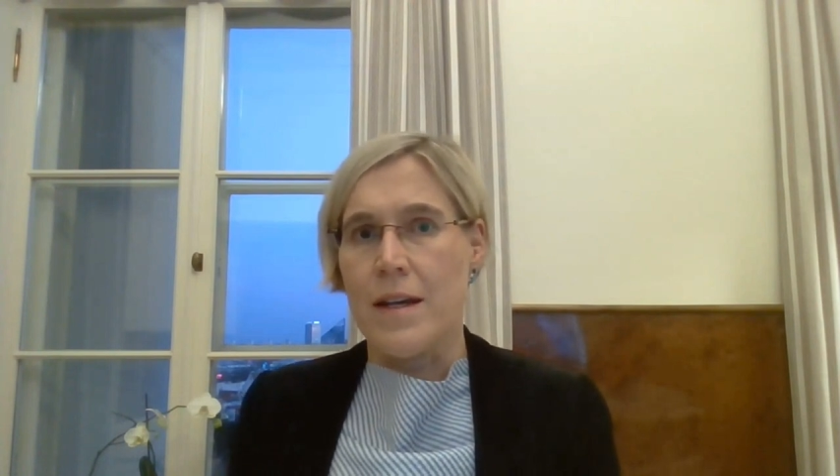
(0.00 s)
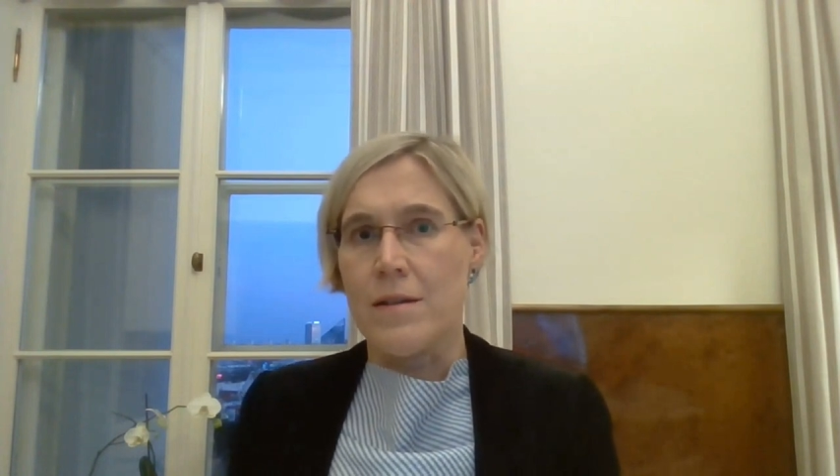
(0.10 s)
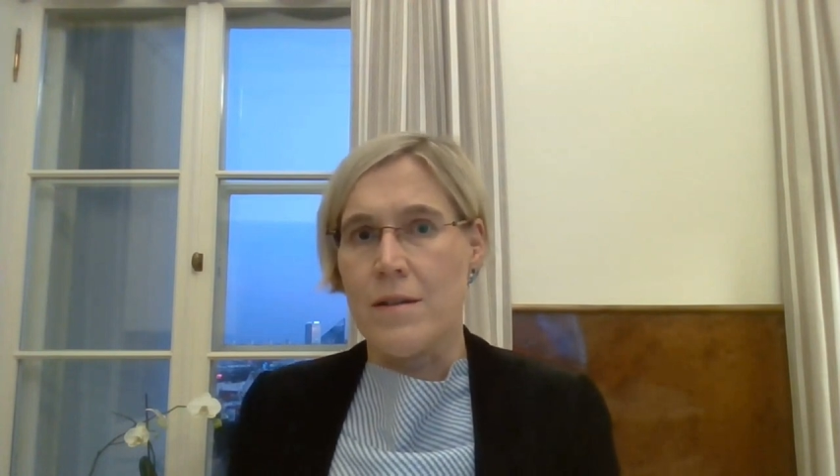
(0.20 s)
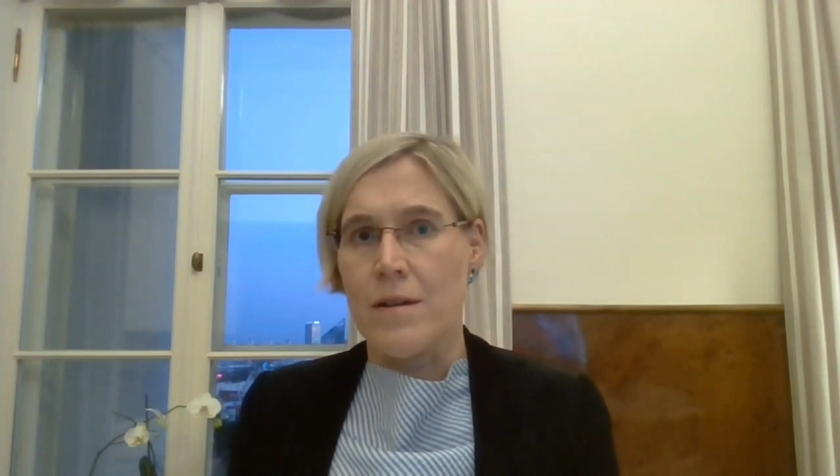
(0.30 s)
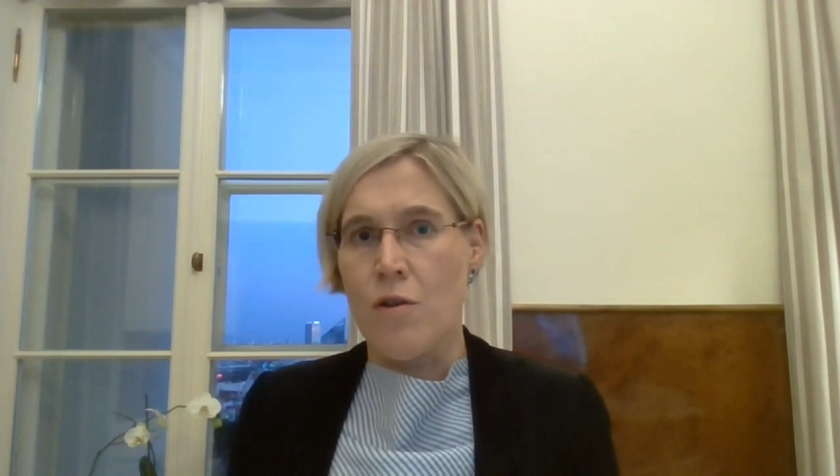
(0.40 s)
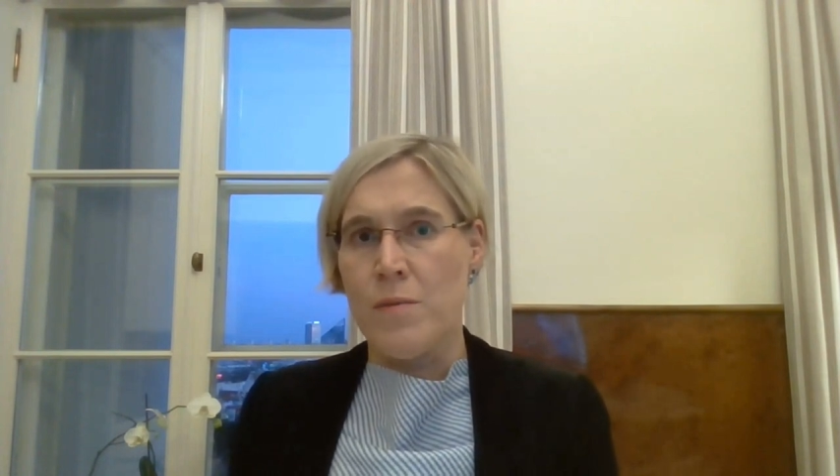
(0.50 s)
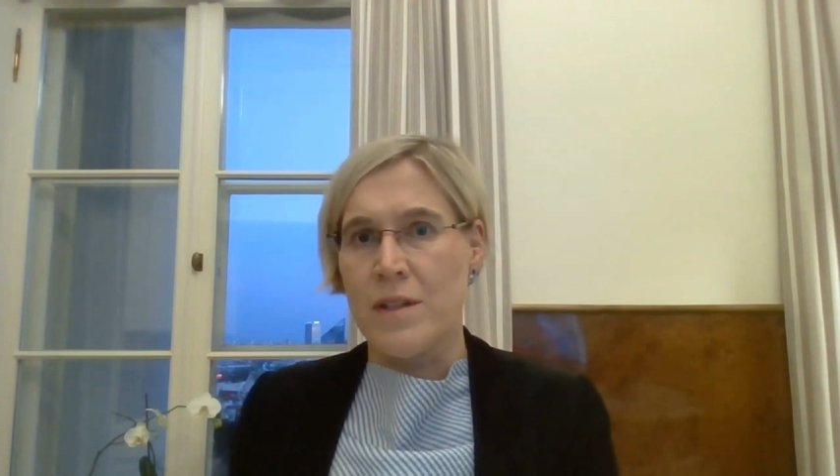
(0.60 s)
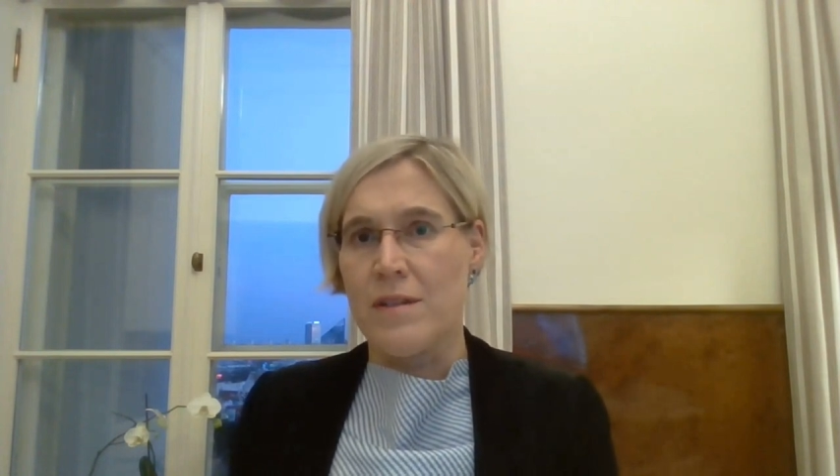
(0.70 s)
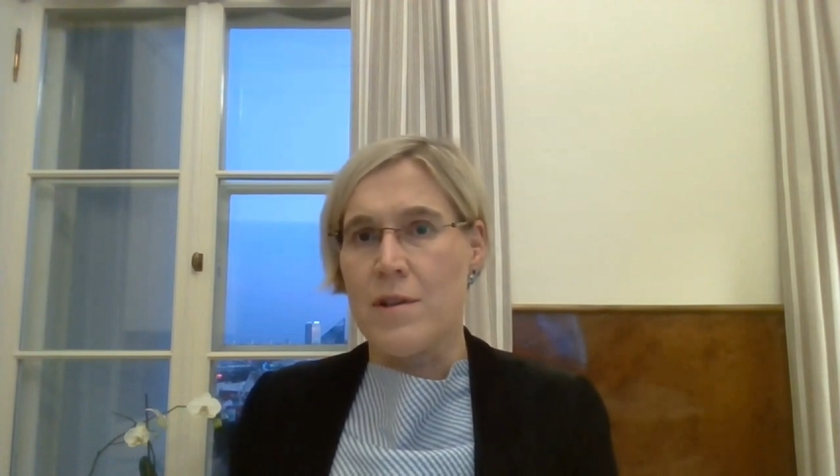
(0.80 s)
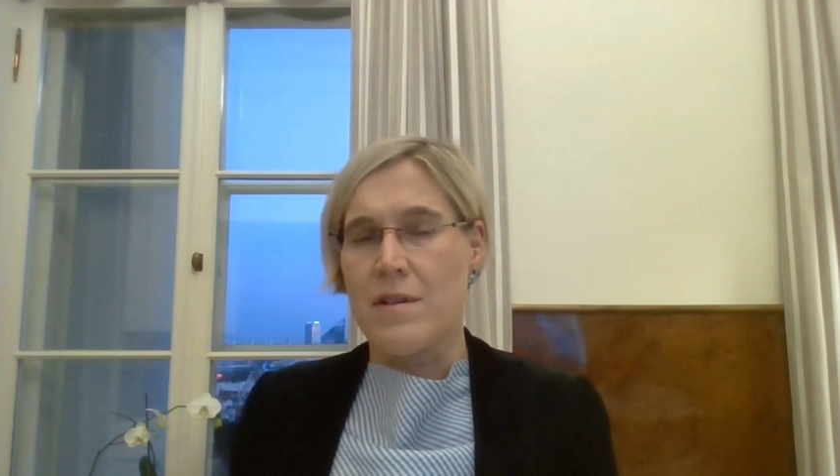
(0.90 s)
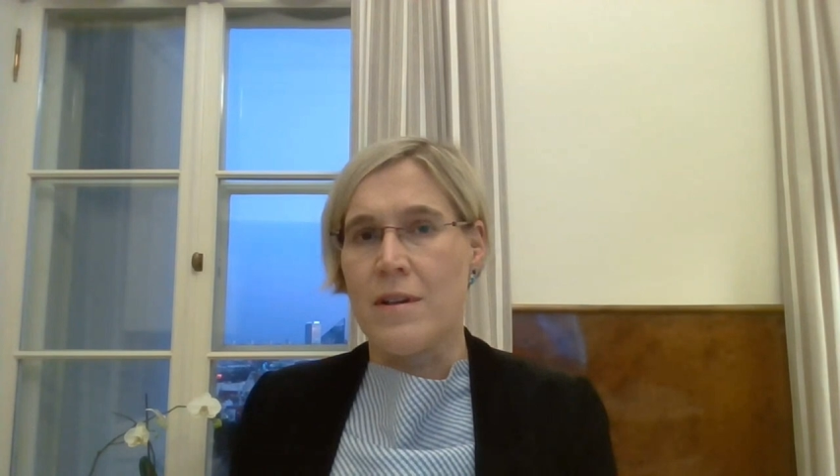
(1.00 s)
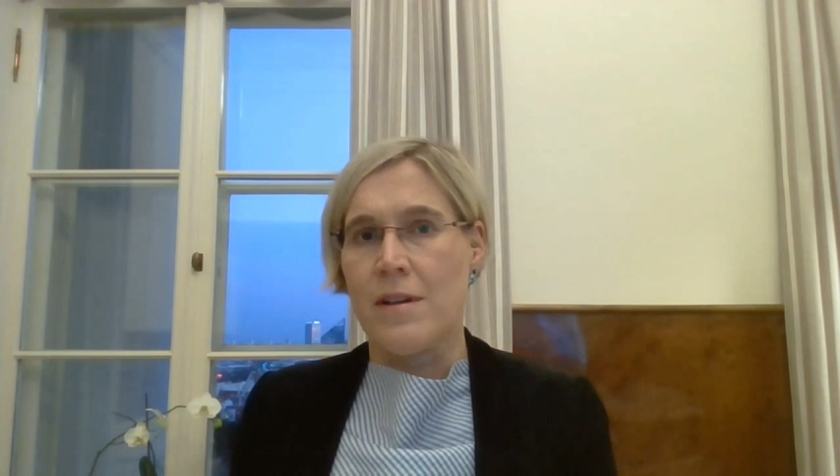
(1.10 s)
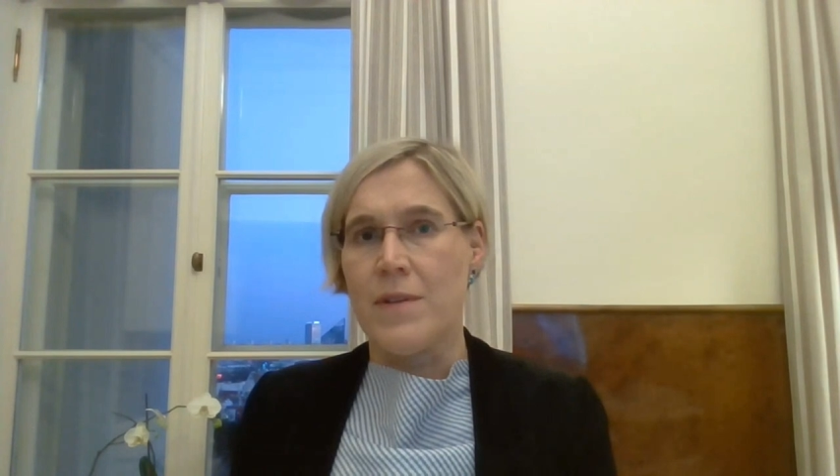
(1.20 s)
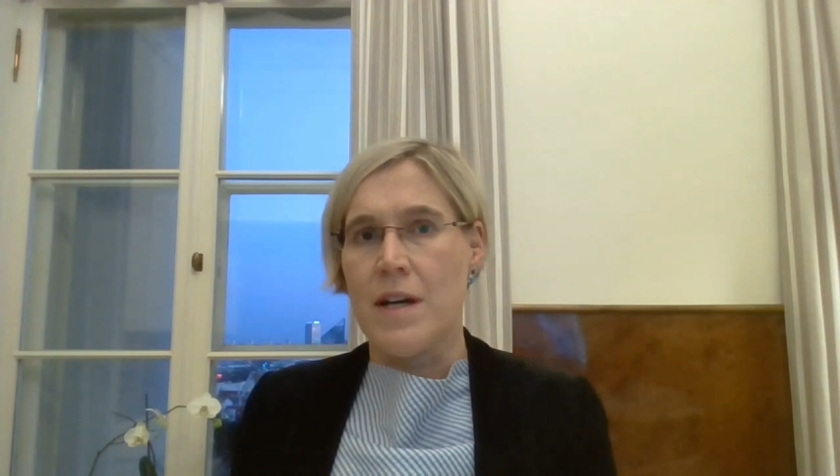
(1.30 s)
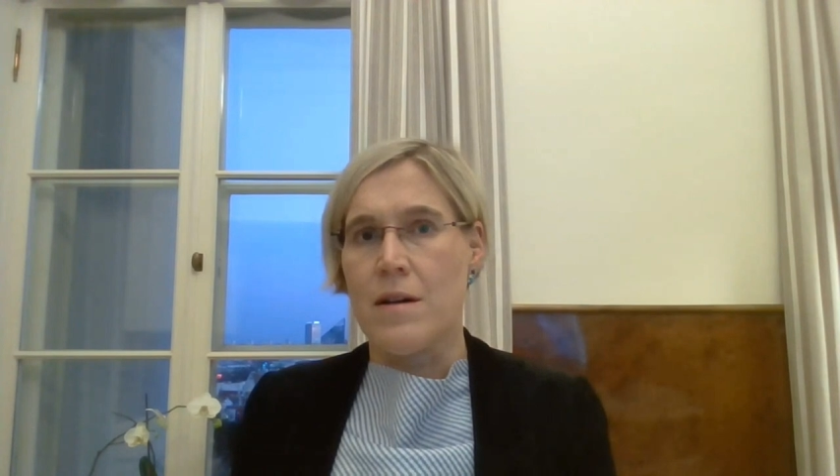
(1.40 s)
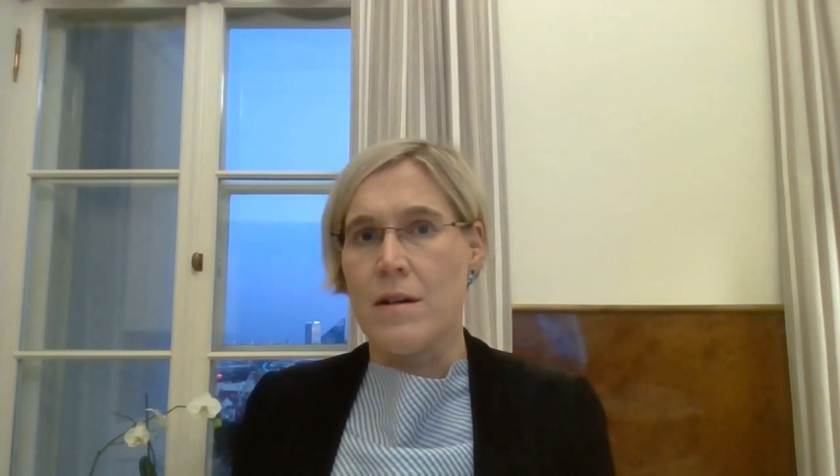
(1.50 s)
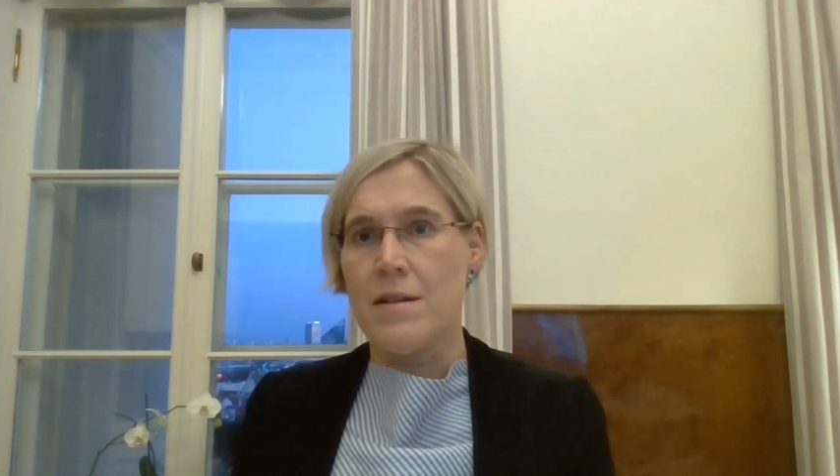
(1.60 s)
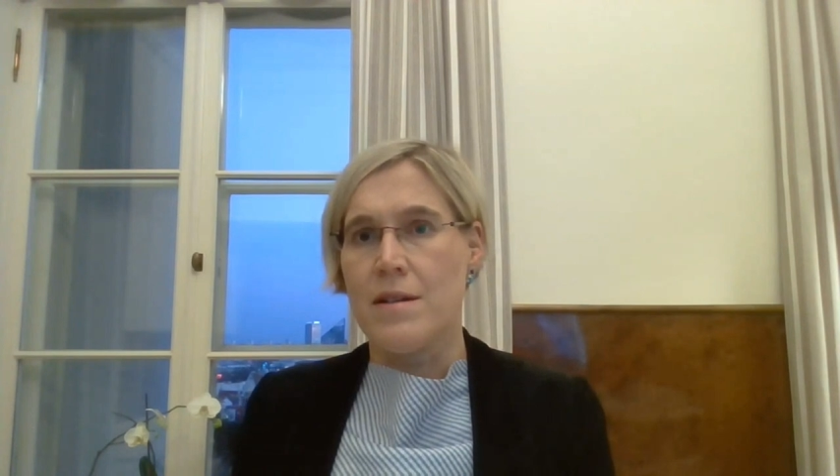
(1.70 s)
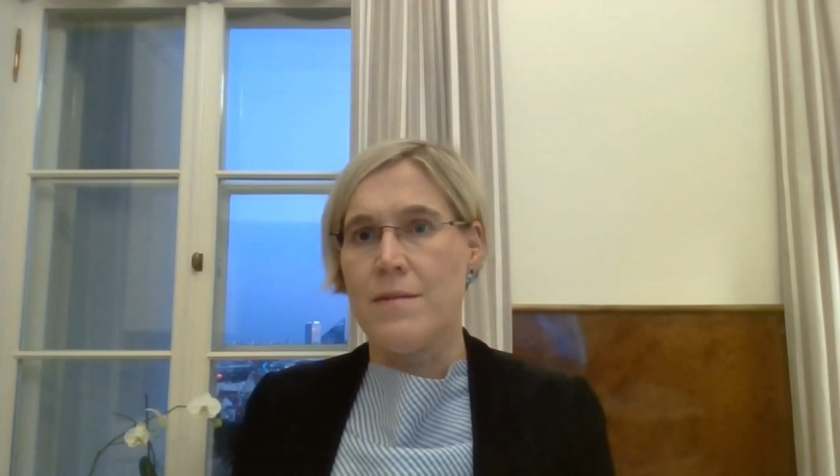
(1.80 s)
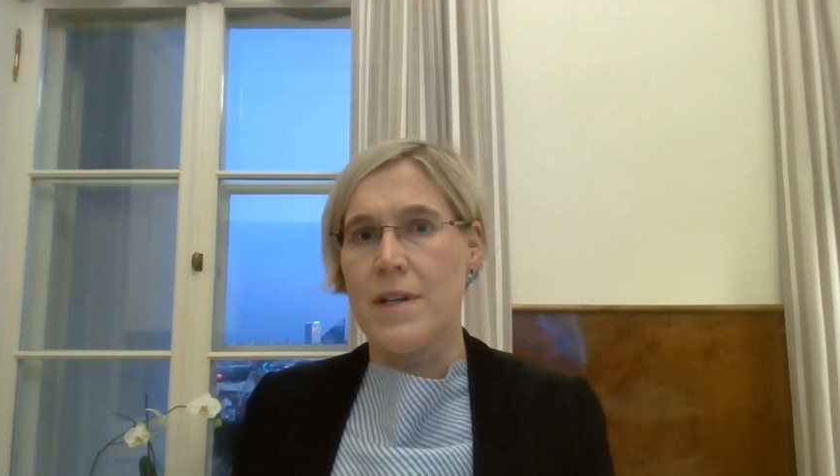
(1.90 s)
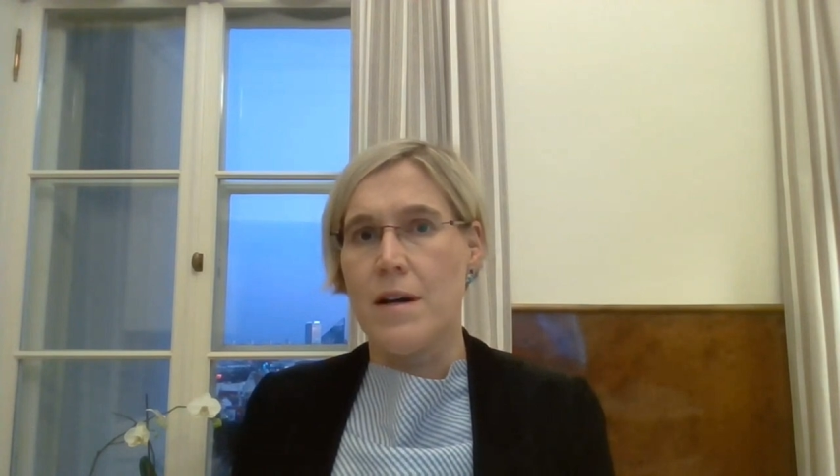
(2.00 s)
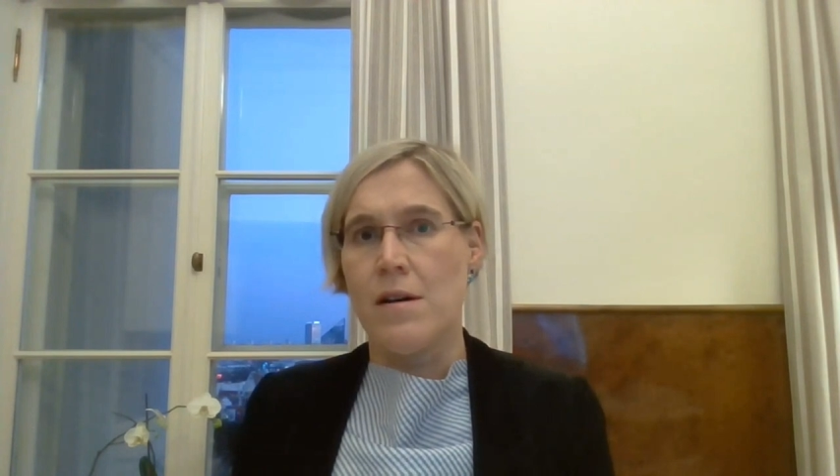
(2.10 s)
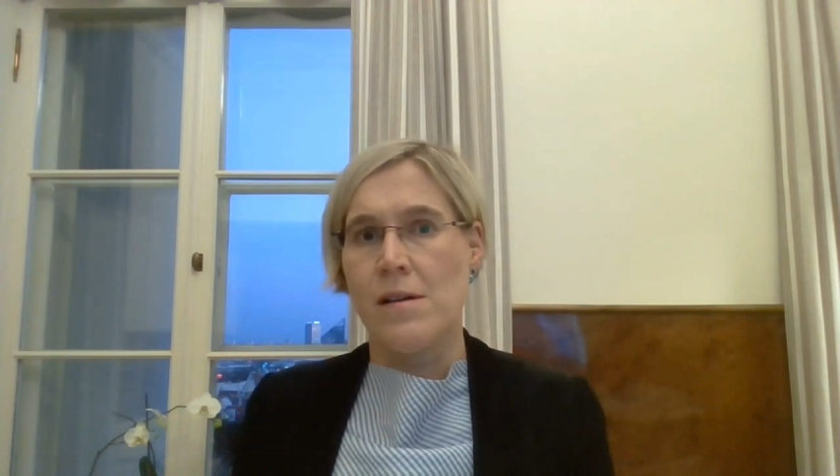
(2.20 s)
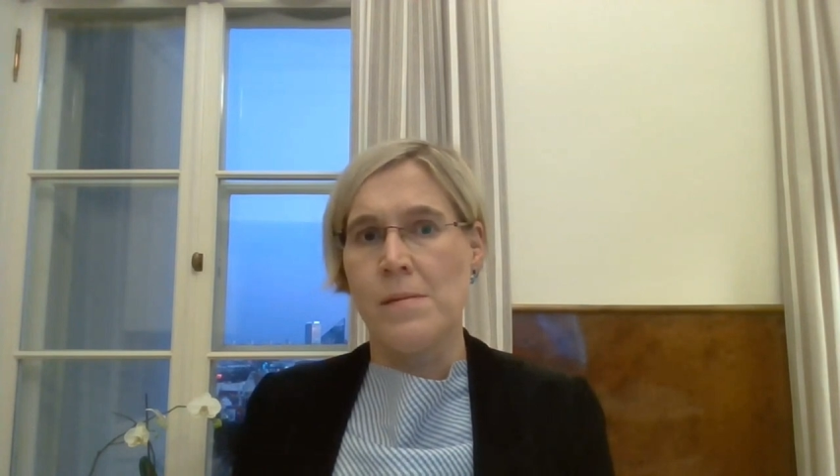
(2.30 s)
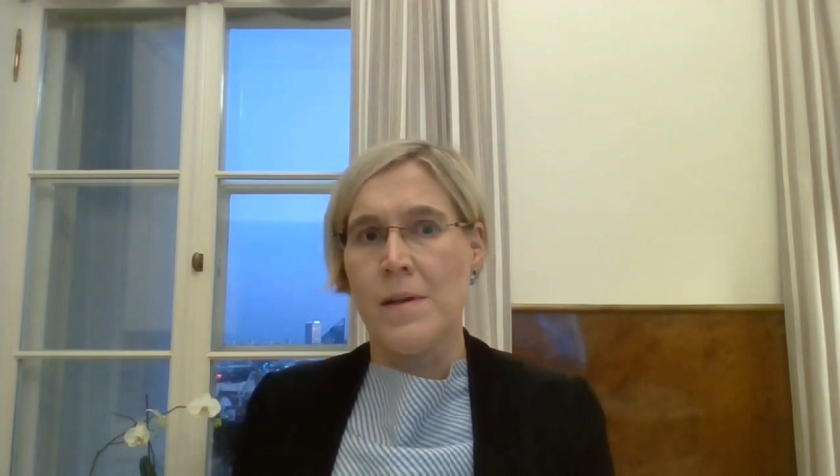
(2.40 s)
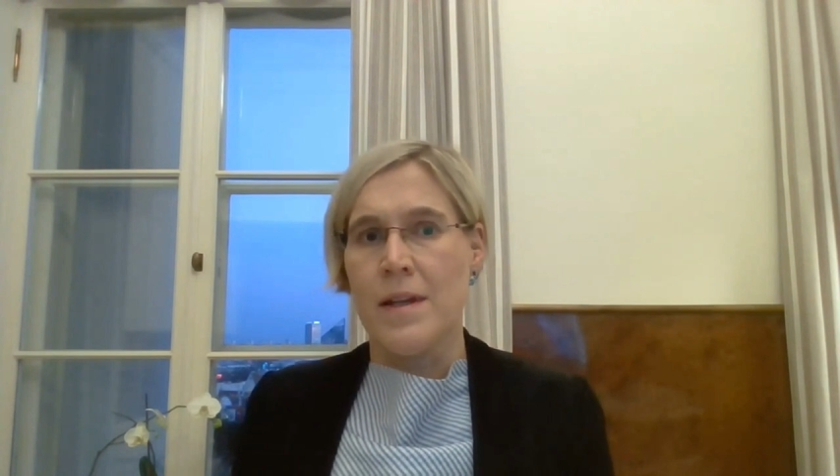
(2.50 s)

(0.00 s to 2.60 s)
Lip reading: et roomade vastane viha, rassiviha,